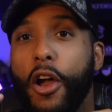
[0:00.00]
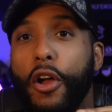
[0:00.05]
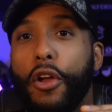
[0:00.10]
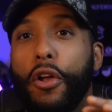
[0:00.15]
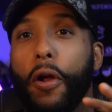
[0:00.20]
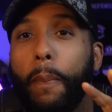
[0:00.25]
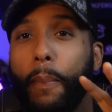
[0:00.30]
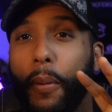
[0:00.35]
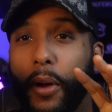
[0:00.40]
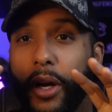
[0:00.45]

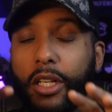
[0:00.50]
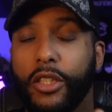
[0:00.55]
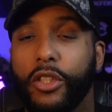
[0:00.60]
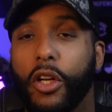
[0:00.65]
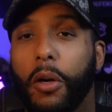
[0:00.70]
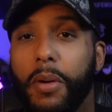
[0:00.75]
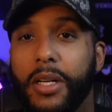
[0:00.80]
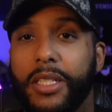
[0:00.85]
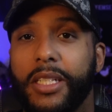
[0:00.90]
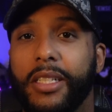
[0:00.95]
You're putting
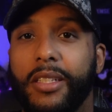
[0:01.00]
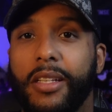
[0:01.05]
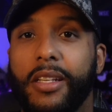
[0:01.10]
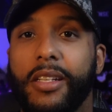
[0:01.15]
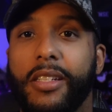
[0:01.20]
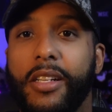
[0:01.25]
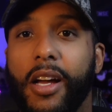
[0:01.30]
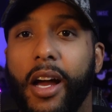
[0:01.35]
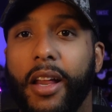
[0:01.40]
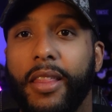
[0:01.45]
so much into
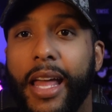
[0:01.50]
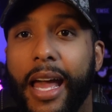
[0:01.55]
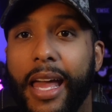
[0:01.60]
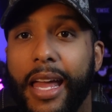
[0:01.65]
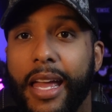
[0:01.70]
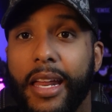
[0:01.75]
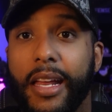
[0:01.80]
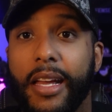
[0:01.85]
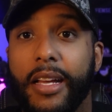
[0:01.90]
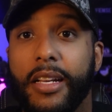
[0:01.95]
this gun that
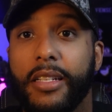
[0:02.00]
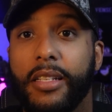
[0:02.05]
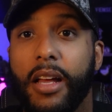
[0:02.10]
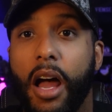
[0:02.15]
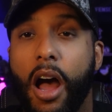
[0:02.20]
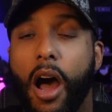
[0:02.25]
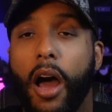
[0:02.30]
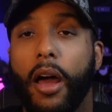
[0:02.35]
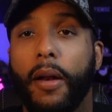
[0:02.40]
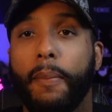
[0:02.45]
it is
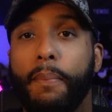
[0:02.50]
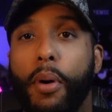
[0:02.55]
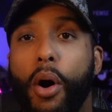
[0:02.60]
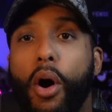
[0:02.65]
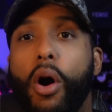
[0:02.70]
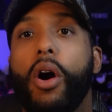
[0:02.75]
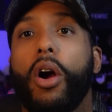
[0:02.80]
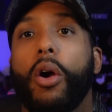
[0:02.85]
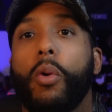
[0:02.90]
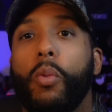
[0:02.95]
on
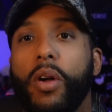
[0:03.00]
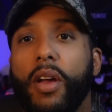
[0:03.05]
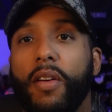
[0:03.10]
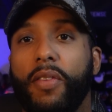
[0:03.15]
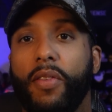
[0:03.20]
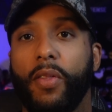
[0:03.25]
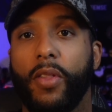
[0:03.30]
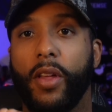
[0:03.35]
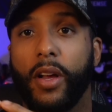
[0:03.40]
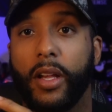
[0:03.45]
par
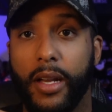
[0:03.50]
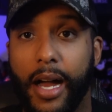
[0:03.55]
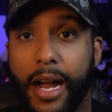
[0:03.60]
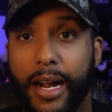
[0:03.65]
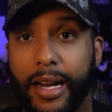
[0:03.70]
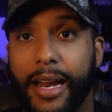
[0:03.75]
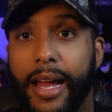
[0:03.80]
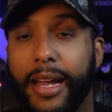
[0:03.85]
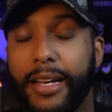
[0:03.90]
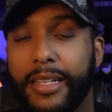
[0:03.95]
with the
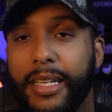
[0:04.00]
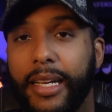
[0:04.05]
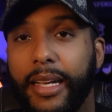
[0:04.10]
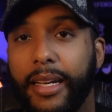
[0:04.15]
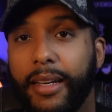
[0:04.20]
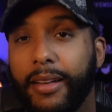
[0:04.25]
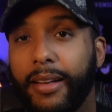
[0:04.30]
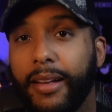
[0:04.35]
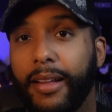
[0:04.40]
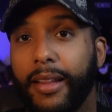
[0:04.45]
Glock
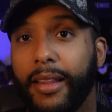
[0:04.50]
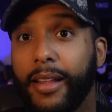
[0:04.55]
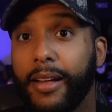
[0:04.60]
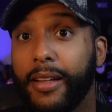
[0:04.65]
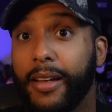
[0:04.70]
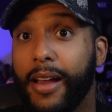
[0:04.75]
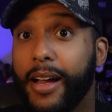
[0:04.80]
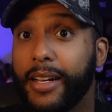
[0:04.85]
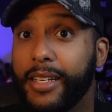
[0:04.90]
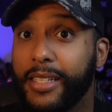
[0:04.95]
19, the
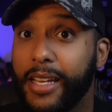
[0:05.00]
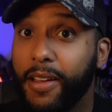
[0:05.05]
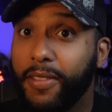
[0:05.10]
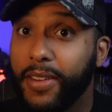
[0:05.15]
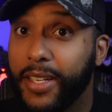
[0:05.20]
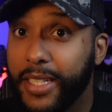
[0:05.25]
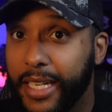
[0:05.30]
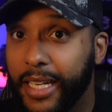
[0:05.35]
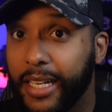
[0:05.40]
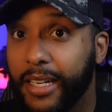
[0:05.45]
Glock
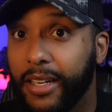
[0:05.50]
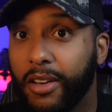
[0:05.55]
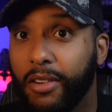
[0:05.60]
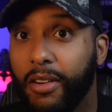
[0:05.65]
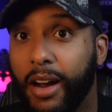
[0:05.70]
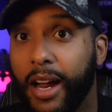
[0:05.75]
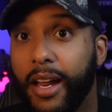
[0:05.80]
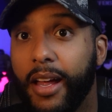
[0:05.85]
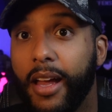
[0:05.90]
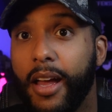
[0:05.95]
17,
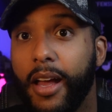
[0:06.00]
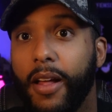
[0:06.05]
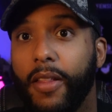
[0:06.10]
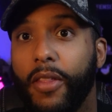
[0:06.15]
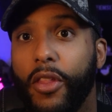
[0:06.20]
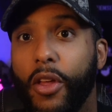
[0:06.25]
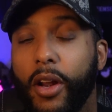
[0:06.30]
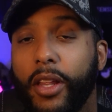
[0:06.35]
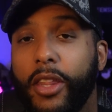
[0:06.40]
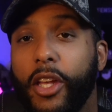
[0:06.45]
right?
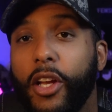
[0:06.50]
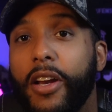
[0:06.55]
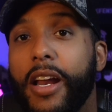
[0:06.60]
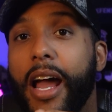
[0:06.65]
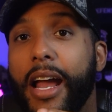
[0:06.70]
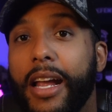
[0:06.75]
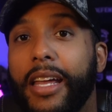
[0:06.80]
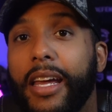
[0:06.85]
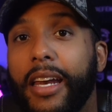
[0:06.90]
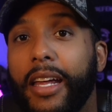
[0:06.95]
The other thing you're
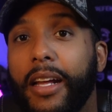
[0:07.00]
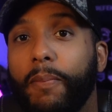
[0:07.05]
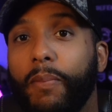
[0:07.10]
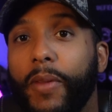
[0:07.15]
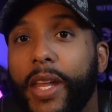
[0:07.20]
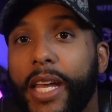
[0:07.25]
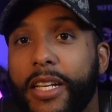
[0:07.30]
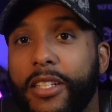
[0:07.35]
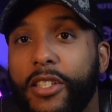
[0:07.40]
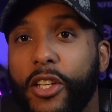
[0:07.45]
not getting
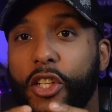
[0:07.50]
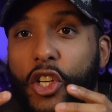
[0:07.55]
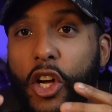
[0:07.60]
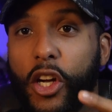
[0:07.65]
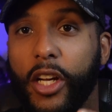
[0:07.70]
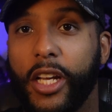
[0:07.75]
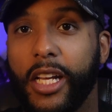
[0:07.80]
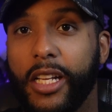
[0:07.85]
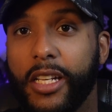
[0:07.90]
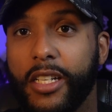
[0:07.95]
is the
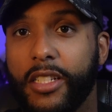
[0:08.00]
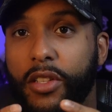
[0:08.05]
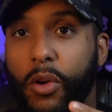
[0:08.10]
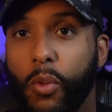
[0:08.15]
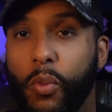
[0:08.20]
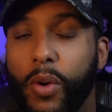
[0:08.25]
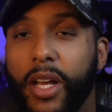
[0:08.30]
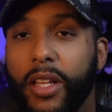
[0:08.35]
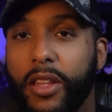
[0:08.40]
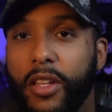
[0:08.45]
chunkiness, the
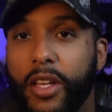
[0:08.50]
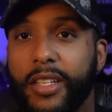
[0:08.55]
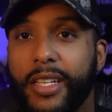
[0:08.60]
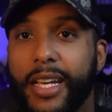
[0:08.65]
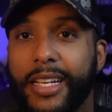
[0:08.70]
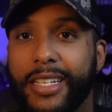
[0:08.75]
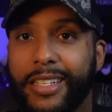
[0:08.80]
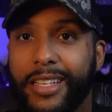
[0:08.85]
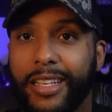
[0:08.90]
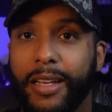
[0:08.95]
width. It's
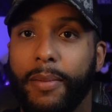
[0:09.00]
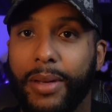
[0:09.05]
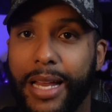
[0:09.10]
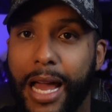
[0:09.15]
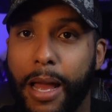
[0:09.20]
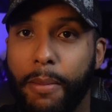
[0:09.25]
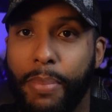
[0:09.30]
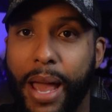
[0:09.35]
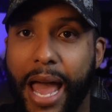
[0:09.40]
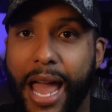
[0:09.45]
a
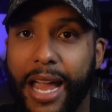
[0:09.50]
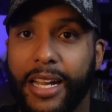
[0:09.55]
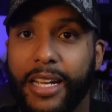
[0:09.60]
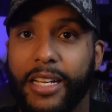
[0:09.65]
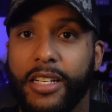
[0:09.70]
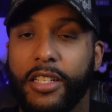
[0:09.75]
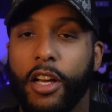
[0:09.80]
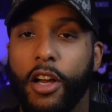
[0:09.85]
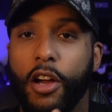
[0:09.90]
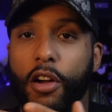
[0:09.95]
slimline
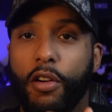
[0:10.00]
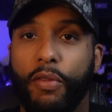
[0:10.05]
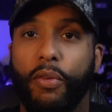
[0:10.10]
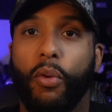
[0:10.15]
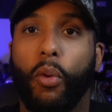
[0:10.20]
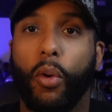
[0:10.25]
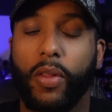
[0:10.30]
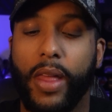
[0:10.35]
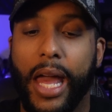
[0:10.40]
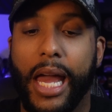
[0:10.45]
package
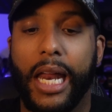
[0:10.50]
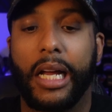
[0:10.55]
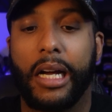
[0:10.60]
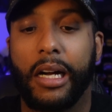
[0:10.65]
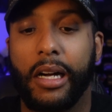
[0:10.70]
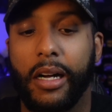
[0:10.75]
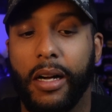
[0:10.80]
for that.